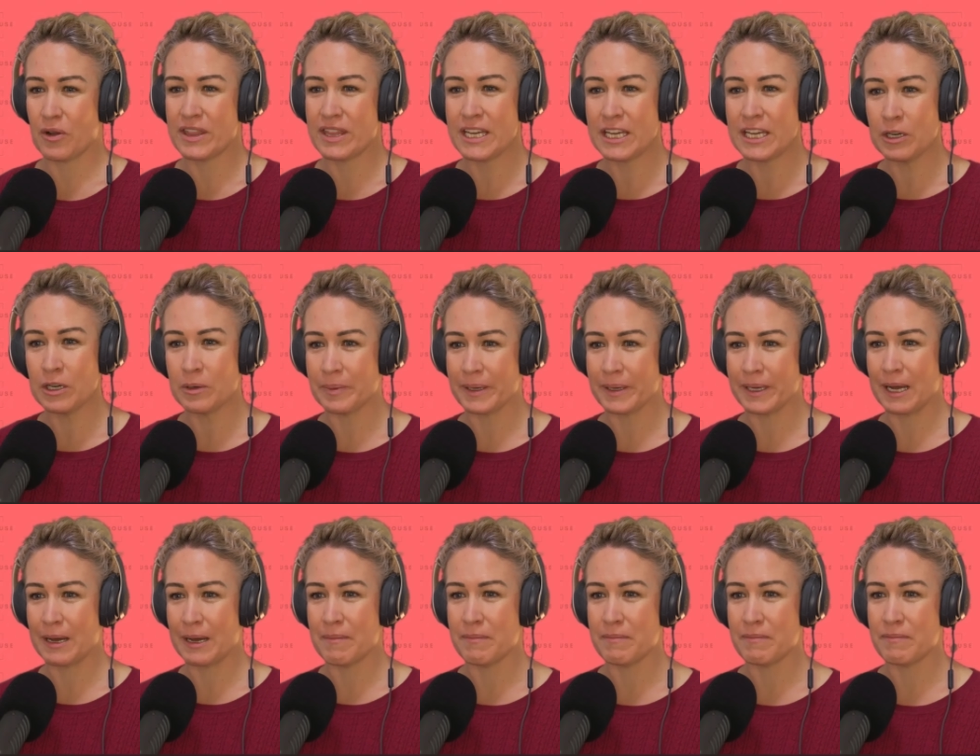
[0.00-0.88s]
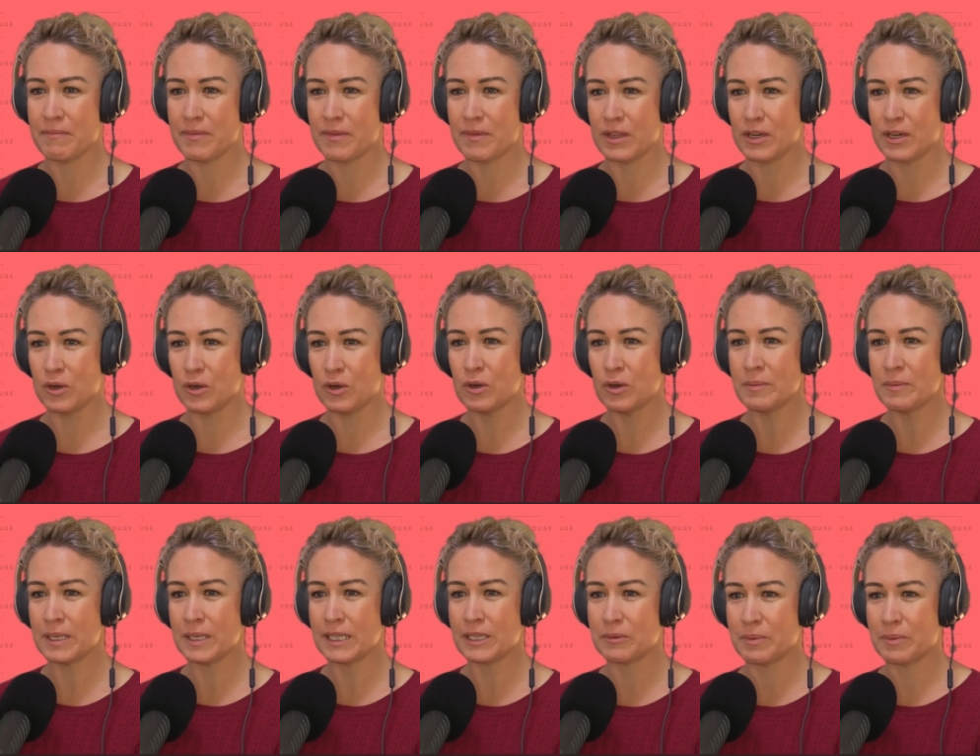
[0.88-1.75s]
So I think it'll become the
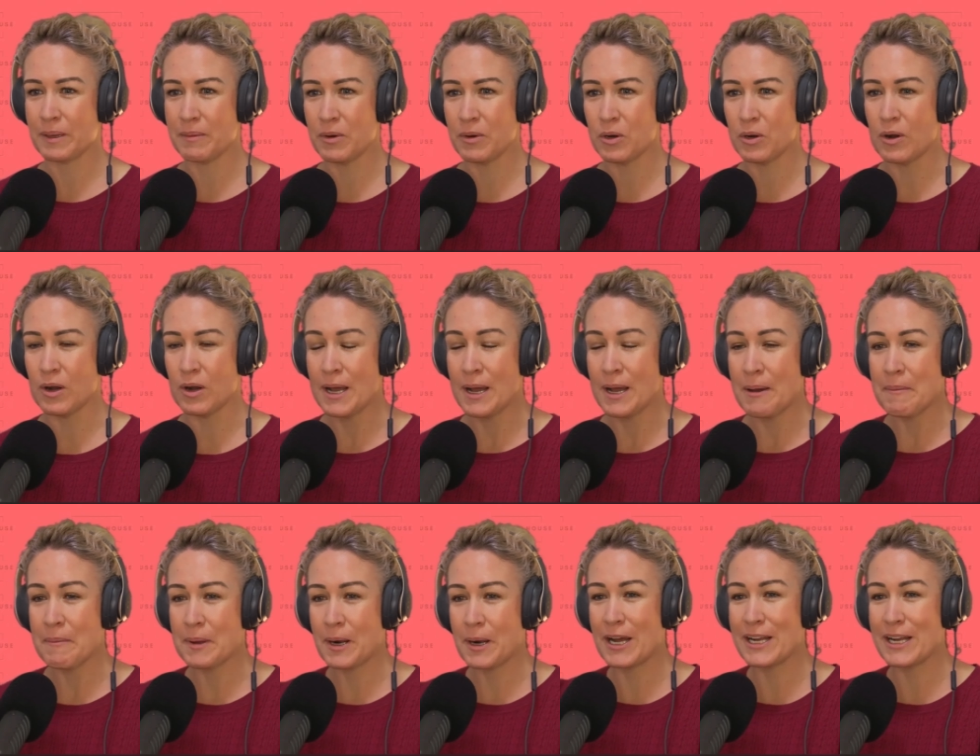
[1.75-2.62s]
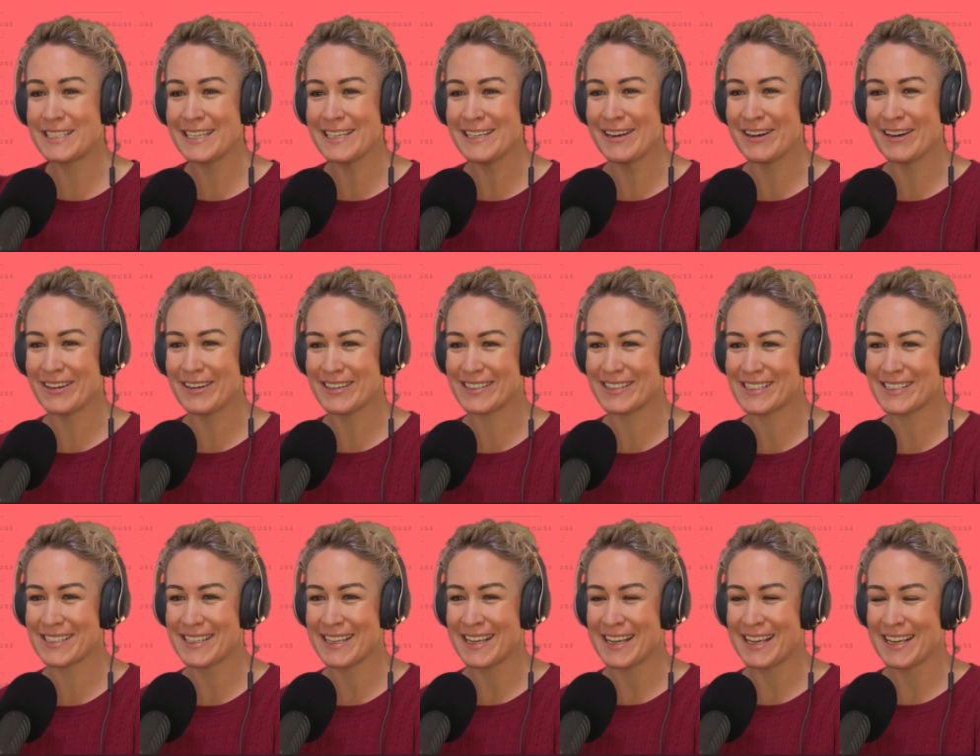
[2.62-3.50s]
norm a little bit more. But I did
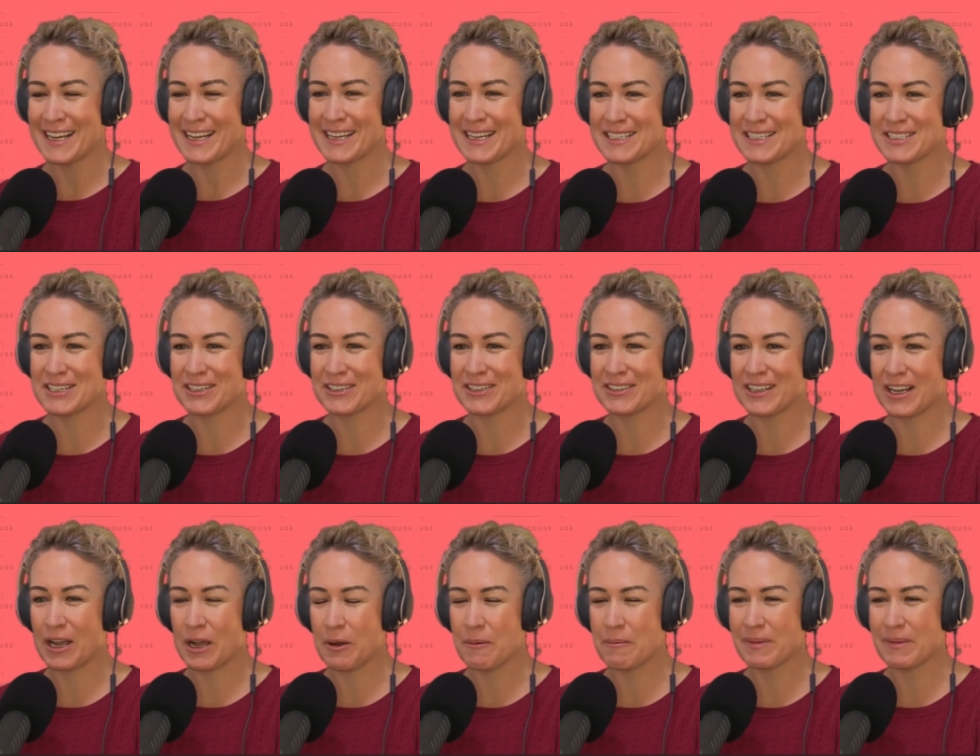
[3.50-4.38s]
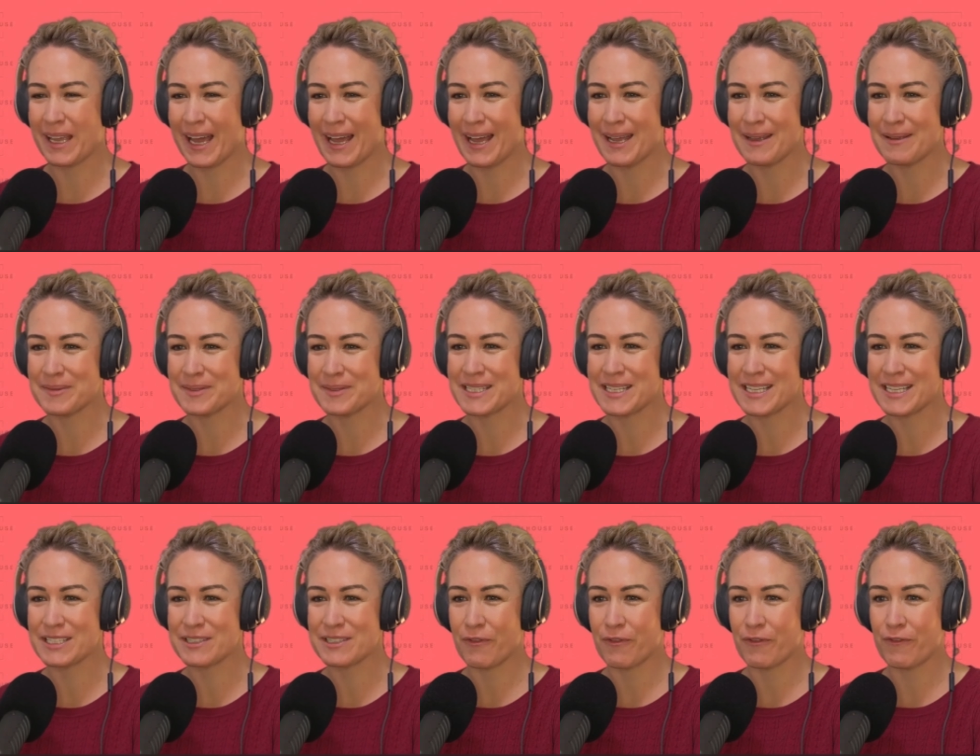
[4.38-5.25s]
notice, uh, Joel, at Com Games,
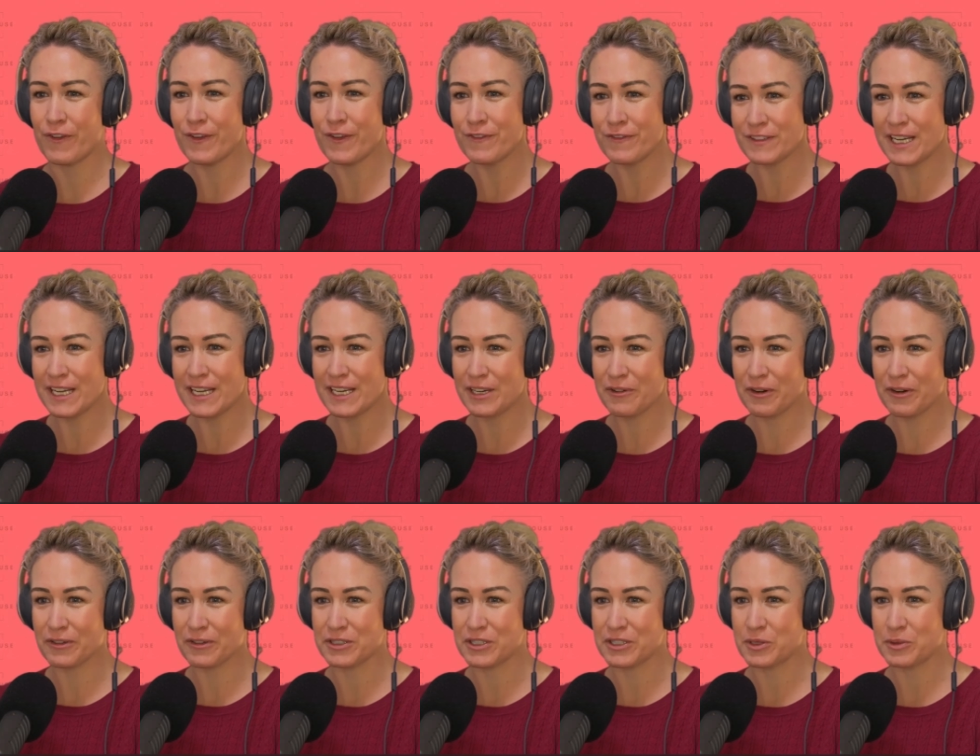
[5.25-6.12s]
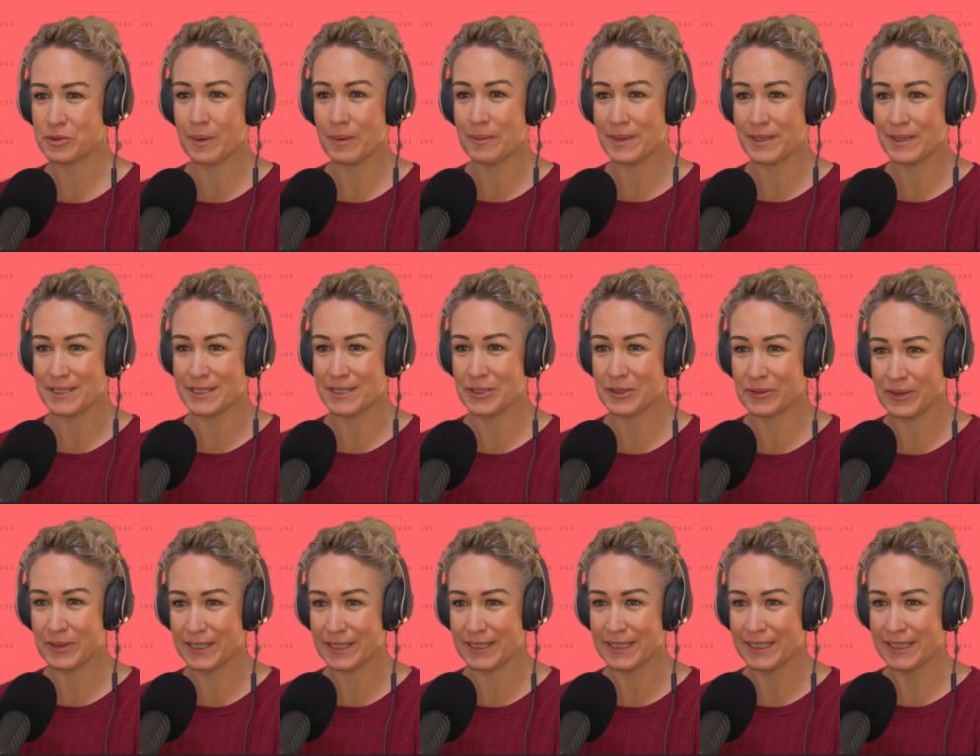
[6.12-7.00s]
there's 15 year old swimmers
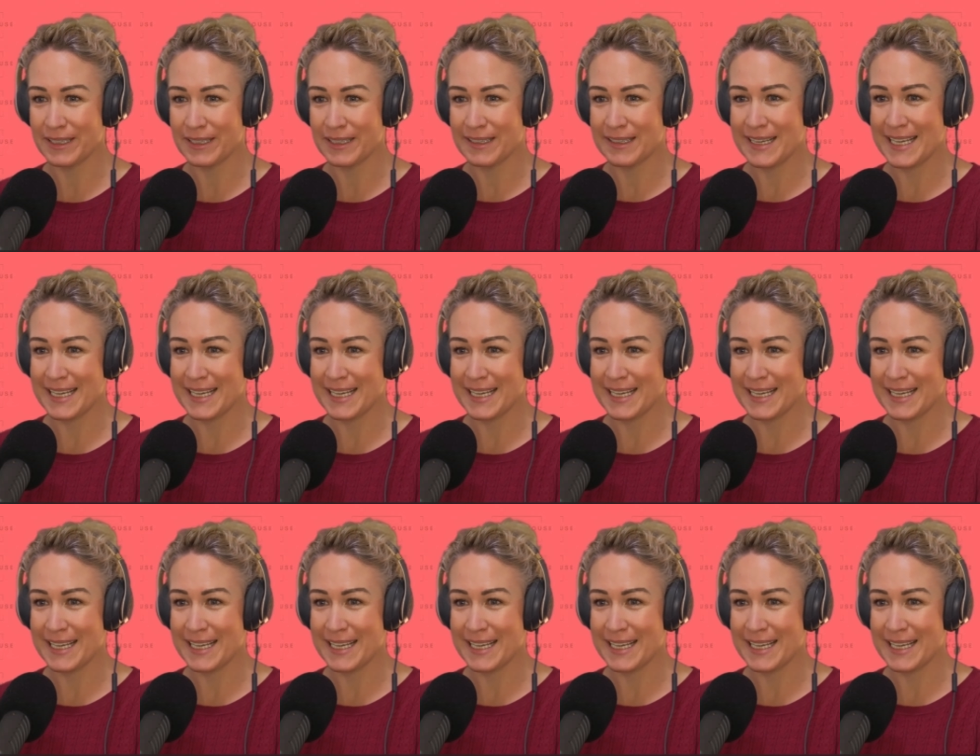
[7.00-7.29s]
who are